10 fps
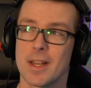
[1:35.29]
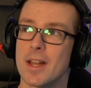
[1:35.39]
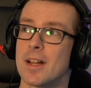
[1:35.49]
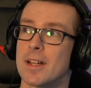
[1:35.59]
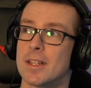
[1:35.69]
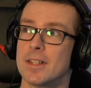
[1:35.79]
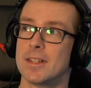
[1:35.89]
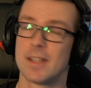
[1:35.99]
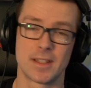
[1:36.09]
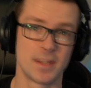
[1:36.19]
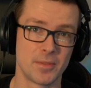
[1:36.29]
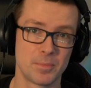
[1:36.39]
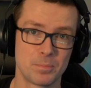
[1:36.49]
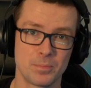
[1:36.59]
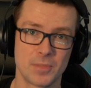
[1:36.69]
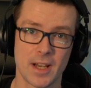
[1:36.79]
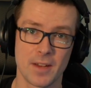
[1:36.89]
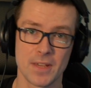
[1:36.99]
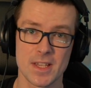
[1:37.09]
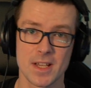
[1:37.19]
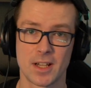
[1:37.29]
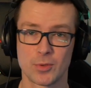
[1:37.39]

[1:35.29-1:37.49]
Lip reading: And then the graphics card,